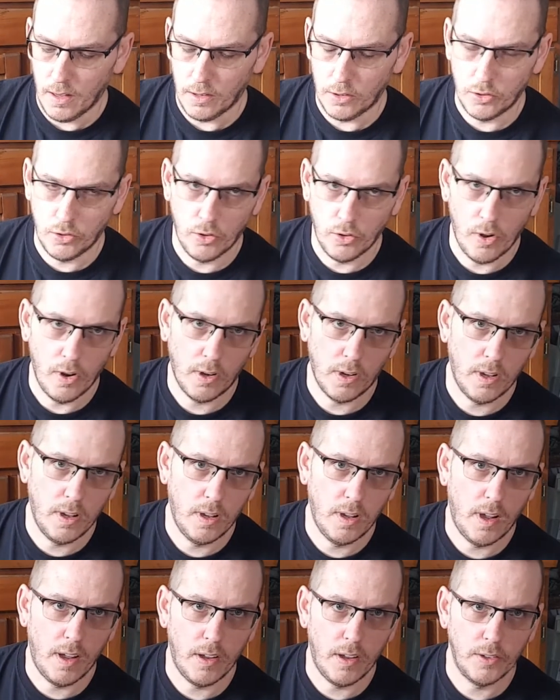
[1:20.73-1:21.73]
truck.
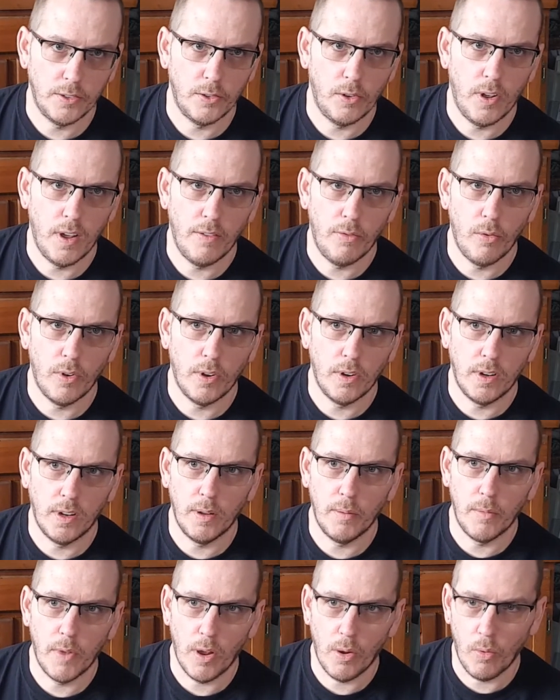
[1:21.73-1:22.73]
I also have one
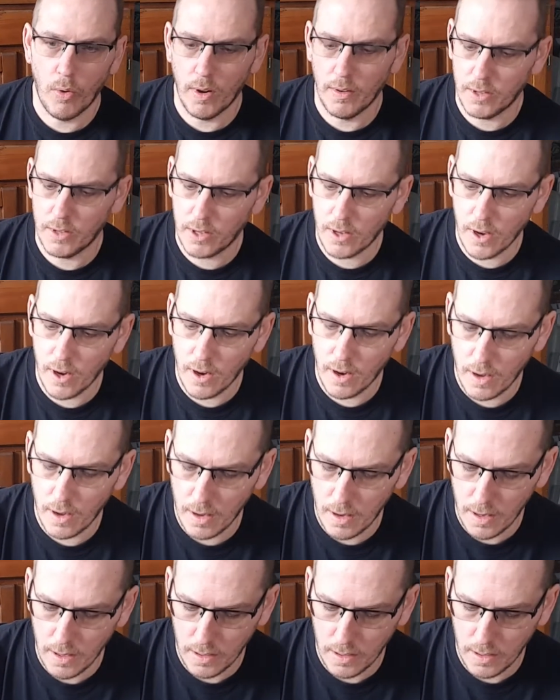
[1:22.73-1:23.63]
in my wife's car.